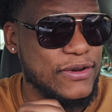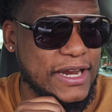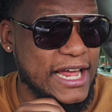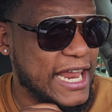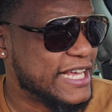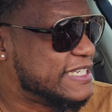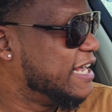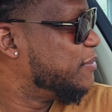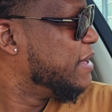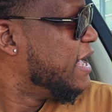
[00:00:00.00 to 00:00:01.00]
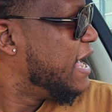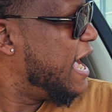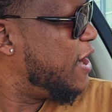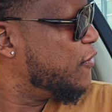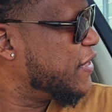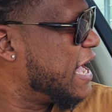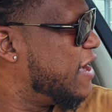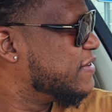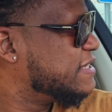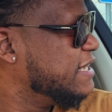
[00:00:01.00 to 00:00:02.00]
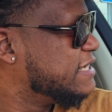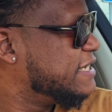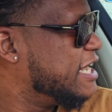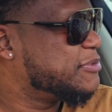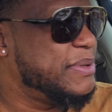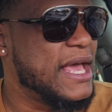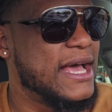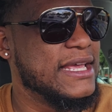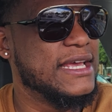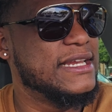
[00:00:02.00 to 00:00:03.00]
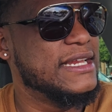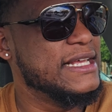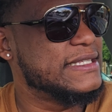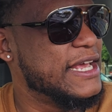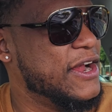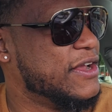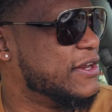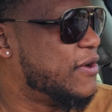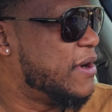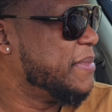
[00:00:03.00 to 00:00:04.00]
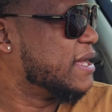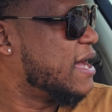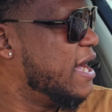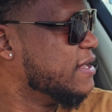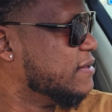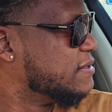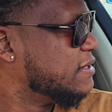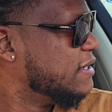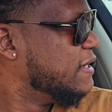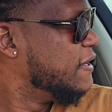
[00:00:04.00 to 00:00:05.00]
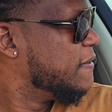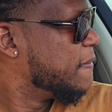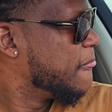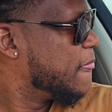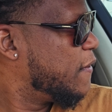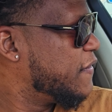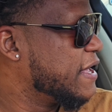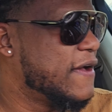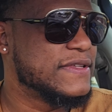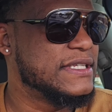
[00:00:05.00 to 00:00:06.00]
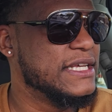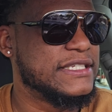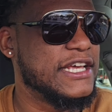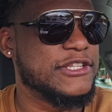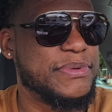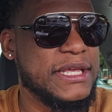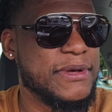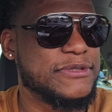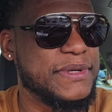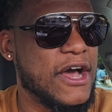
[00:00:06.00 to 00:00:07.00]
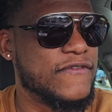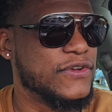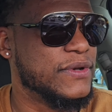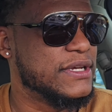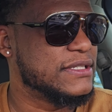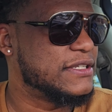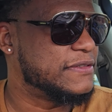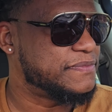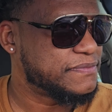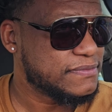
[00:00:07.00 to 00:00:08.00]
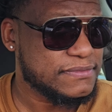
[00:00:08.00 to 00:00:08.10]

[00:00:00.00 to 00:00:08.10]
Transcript: I don't think I ever seen a GSP out here in, in this area, though. I'm in Conyers. I don't think I ever seen GSP. He must be off duty or something.